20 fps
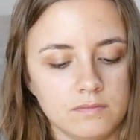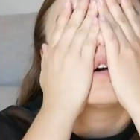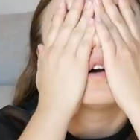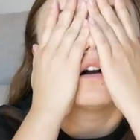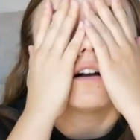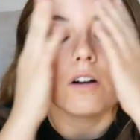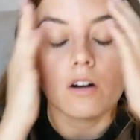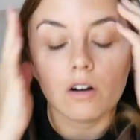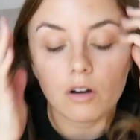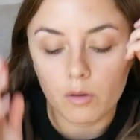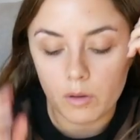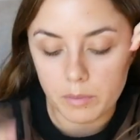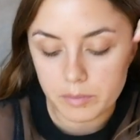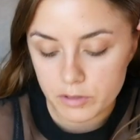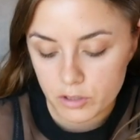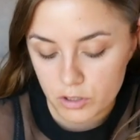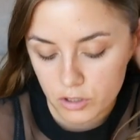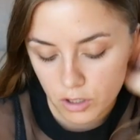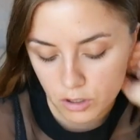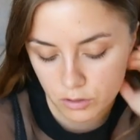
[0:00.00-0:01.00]
Oh, I'm
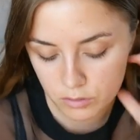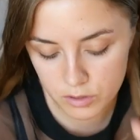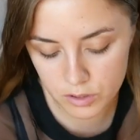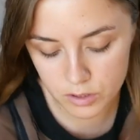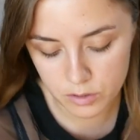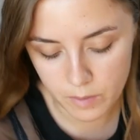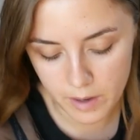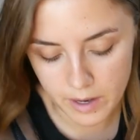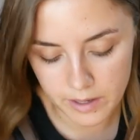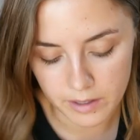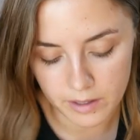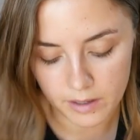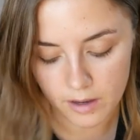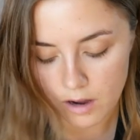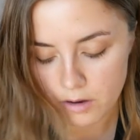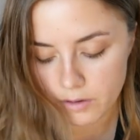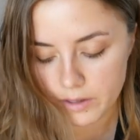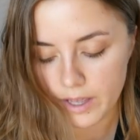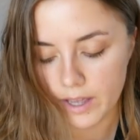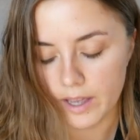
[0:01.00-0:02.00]
so sweaty.
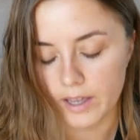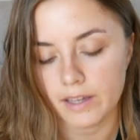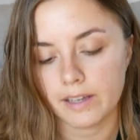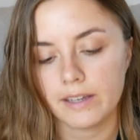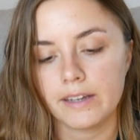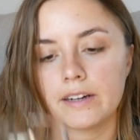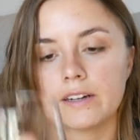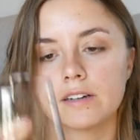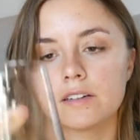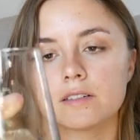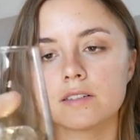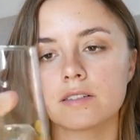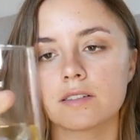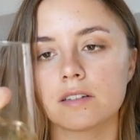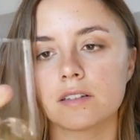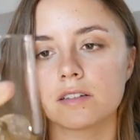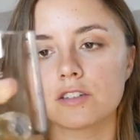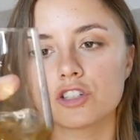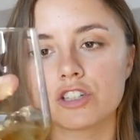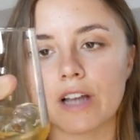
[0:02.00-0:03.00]
Okay, here's
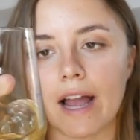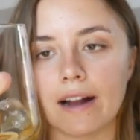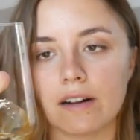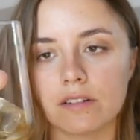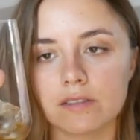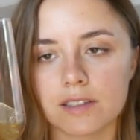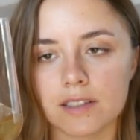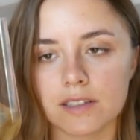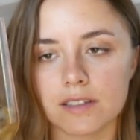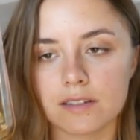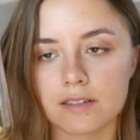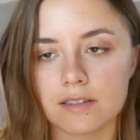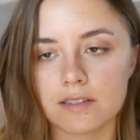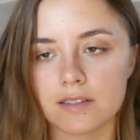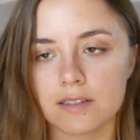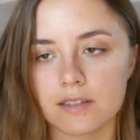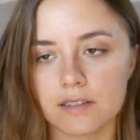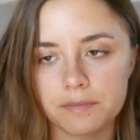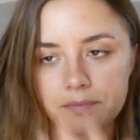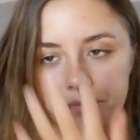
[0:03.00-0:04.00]
the
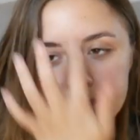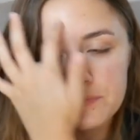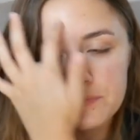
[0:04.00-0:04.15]
Shackletons.